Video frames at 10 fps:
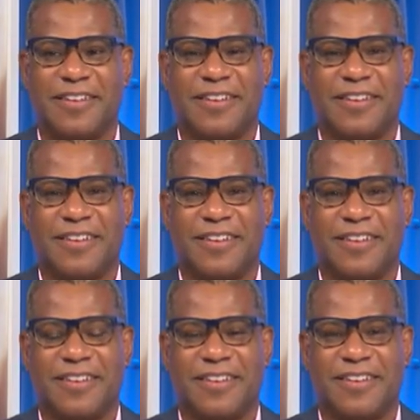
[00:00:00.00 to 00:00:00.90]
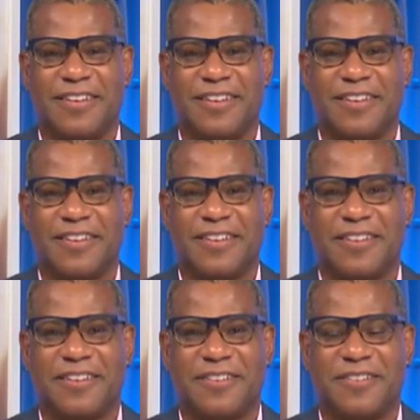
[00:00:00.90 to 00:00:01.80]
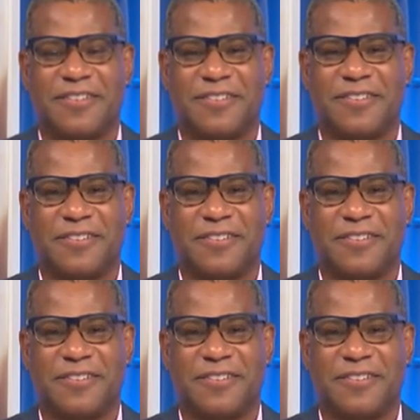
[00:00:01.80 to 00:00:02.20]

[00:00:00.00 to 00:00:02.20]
(silent)